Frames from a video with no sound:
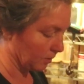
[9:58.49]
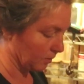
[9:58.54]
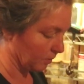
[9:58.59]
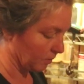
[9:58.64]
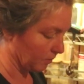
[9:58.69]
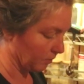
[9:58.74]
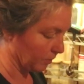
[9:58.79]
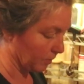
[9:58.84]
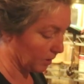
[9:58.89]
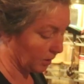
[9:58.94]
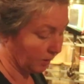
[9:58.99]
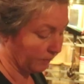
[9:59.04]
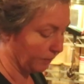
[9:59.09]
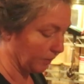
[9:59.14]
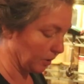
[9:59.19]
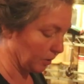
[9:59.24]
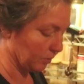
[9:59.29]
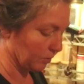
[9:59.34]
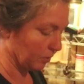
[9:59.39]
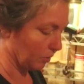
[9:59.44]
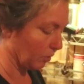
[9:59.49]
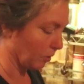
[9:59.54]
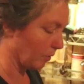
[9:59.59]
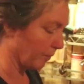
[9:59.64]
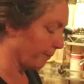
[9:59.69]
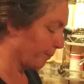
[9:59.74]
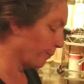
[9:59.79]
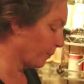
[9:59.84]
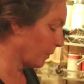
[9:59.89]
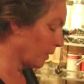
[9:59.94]
And we'll see if we use it all.
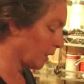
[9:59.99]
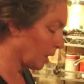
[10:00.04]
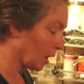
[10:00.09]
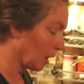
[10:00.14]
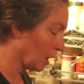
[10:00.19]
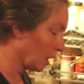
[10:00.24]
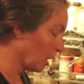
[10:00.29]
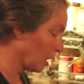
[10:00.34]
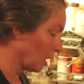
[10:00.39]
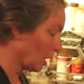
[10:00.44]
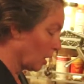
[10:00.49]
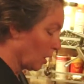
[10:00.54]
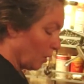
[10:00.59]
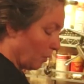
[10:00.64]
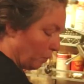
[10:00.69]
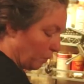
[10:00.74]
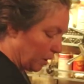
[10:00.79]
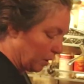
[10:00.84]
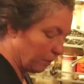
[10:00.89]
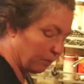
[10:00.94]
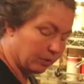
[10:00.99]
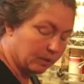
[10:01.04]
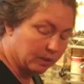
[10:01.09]
We will